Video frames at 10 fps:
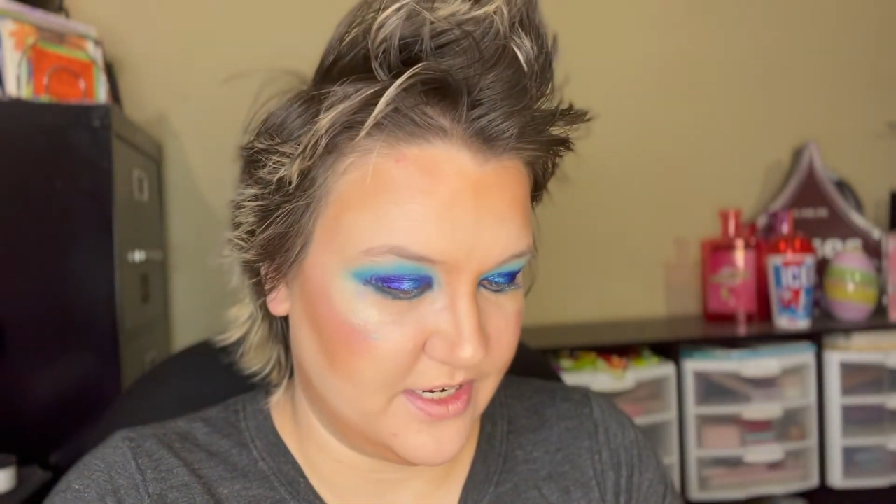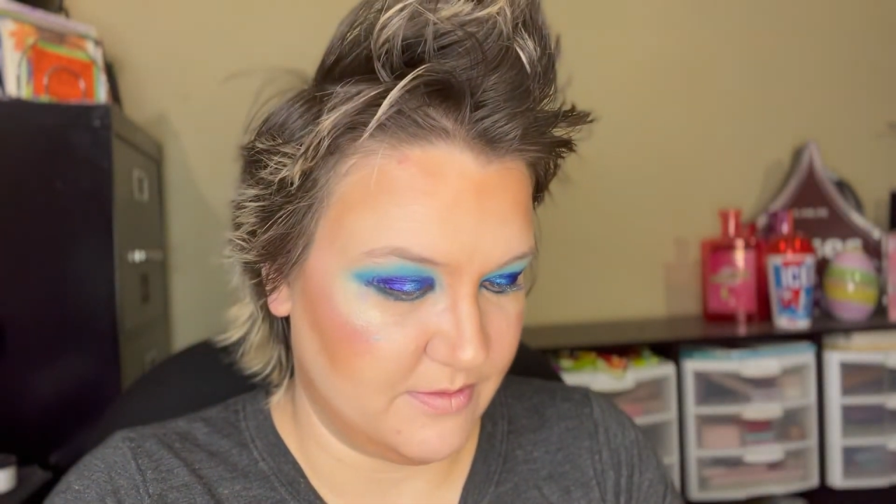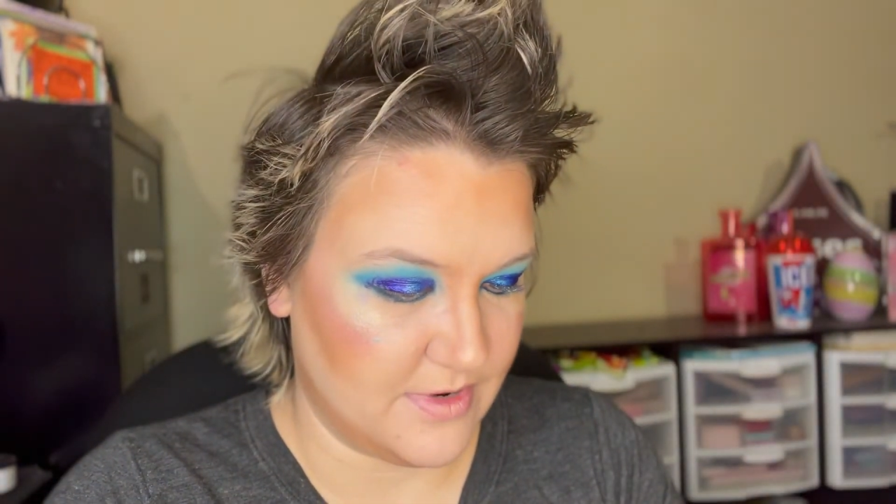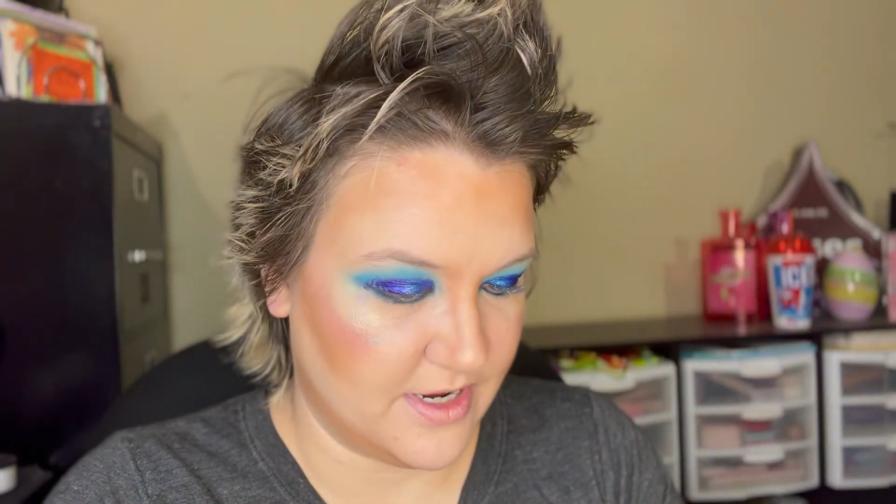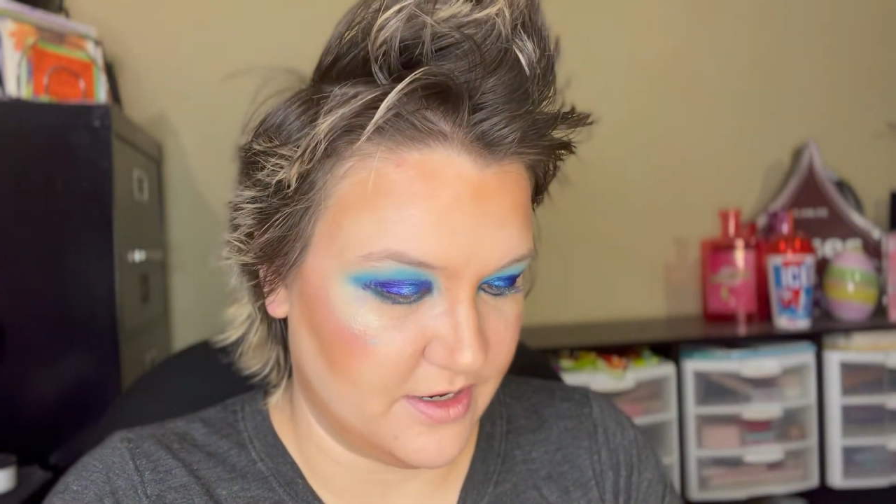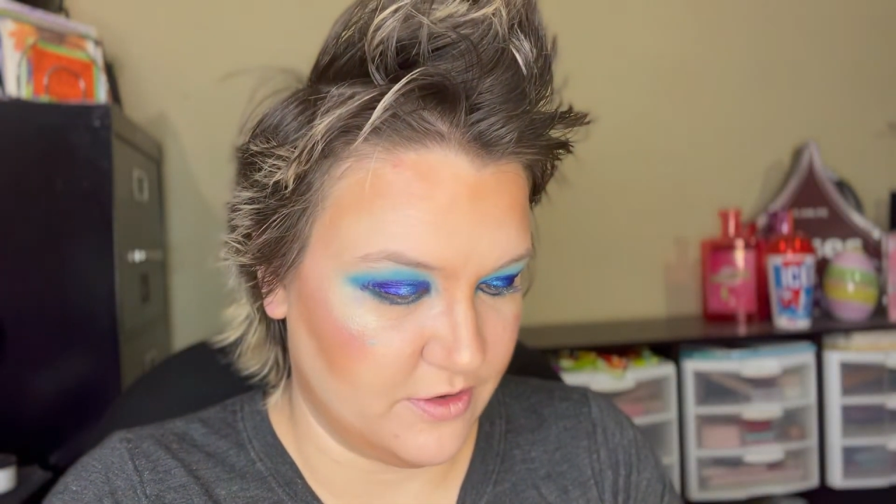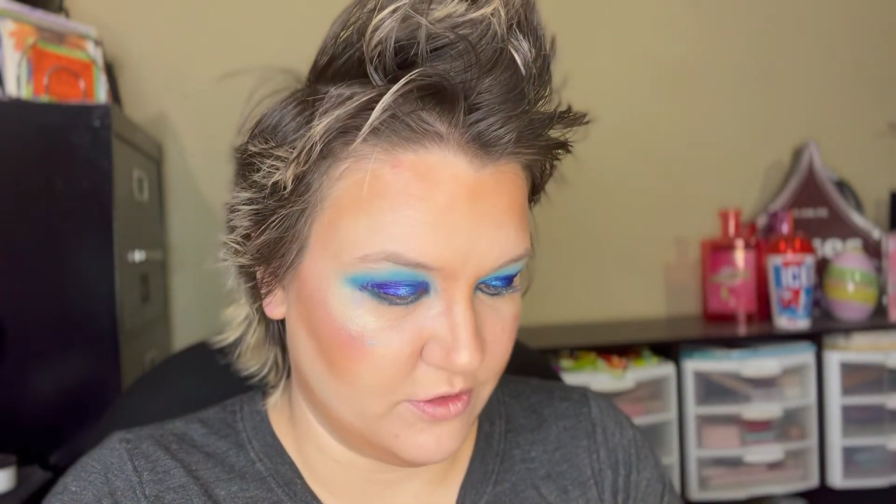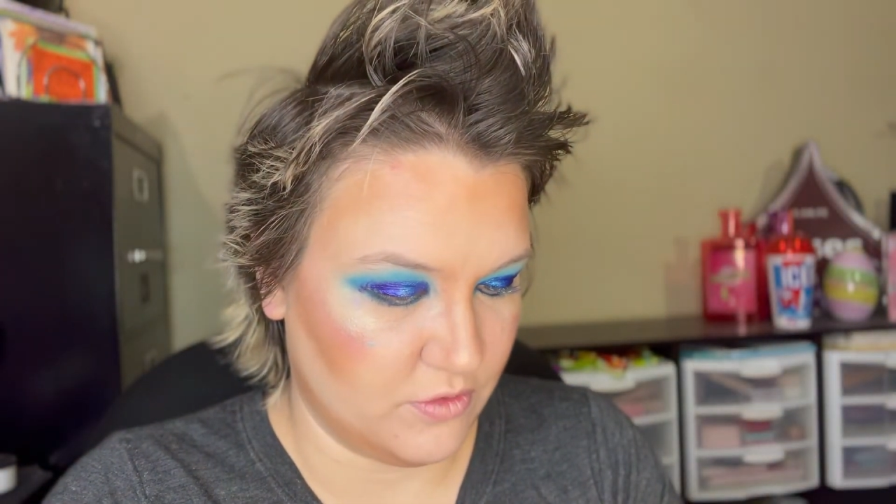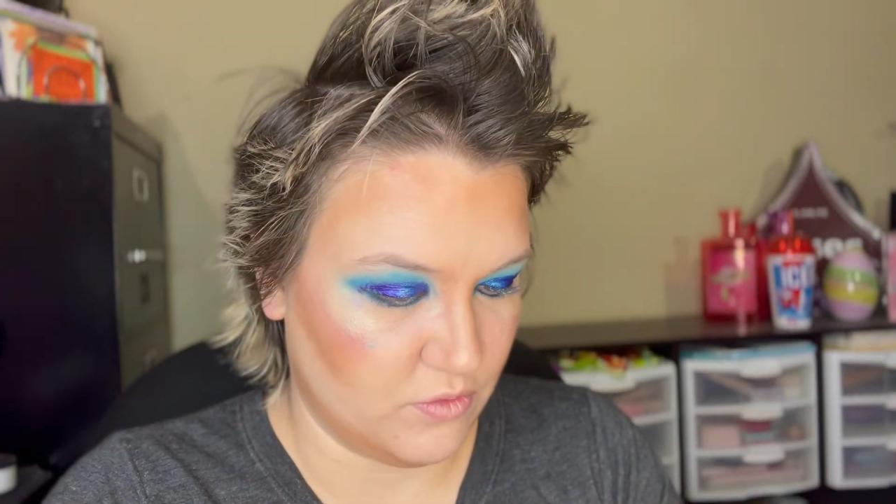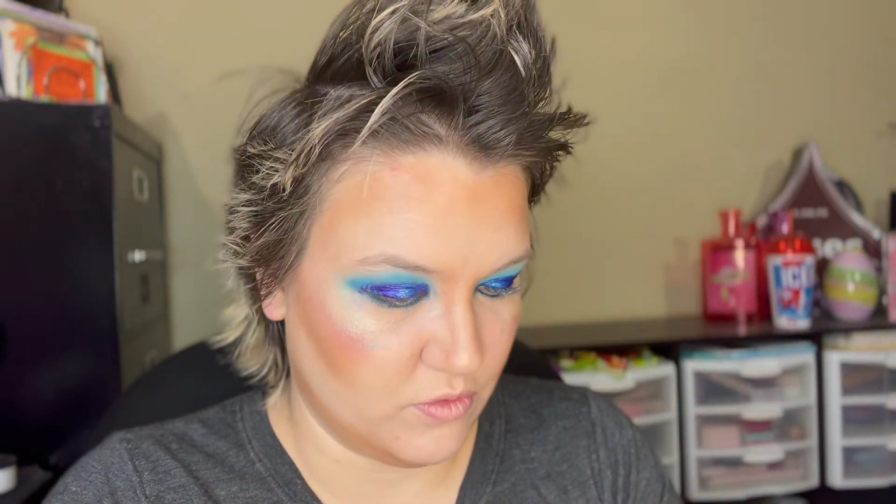in my
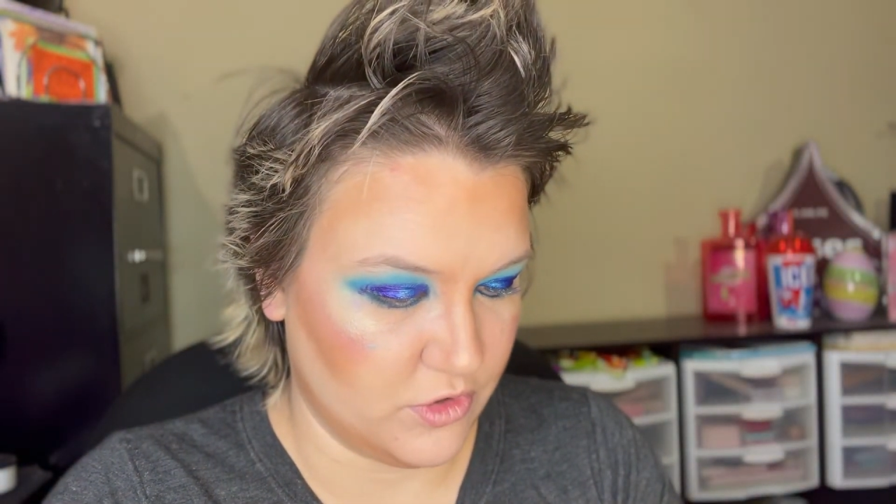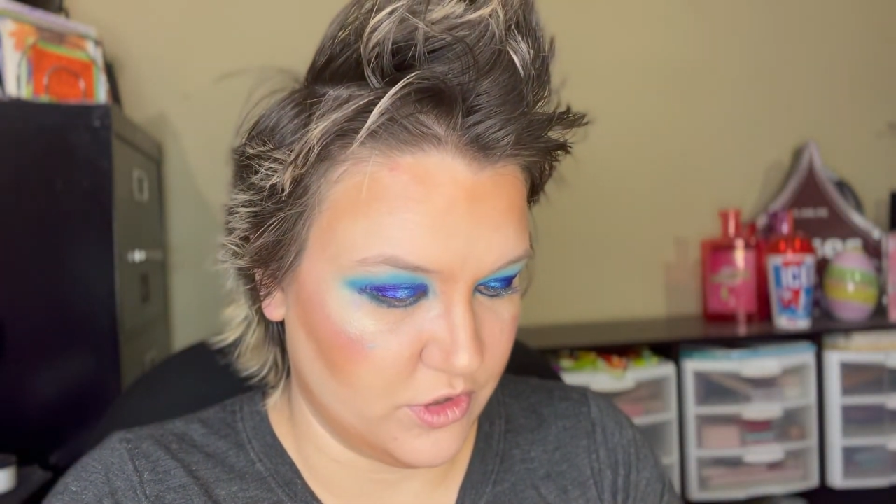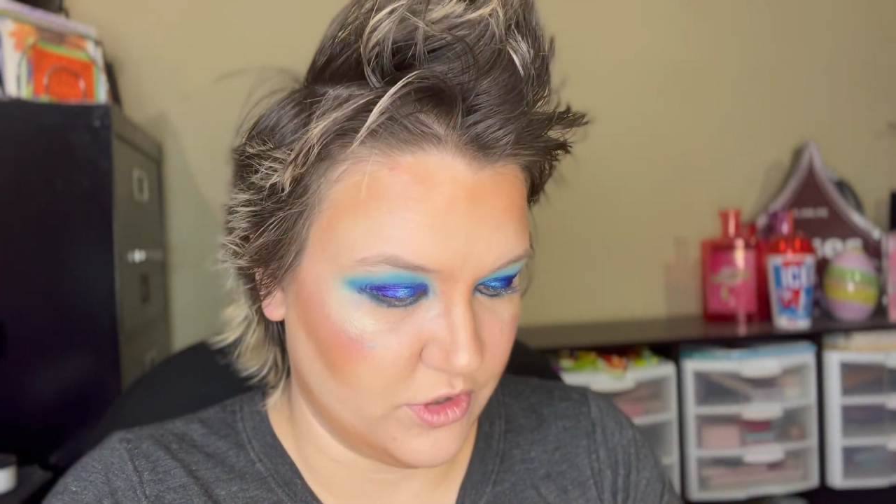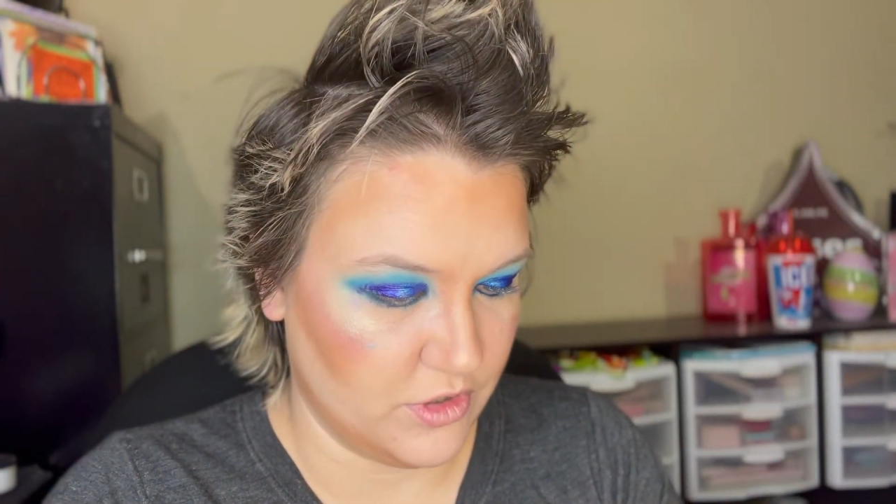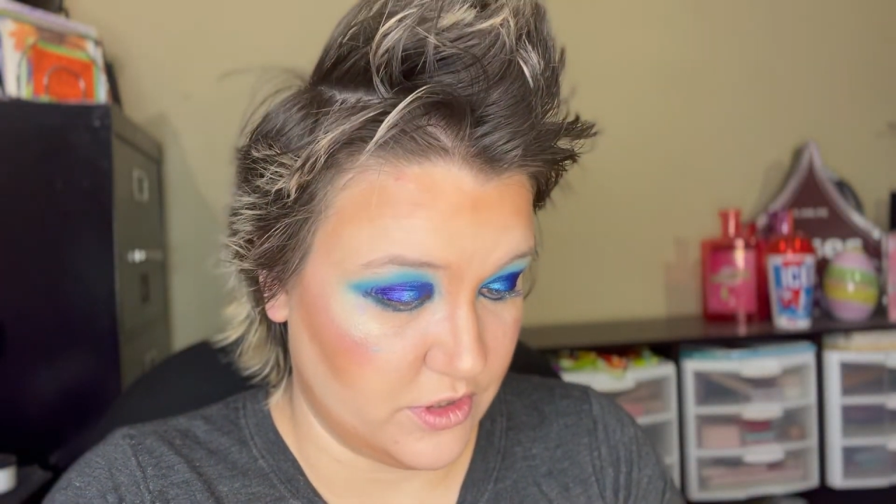inner corner,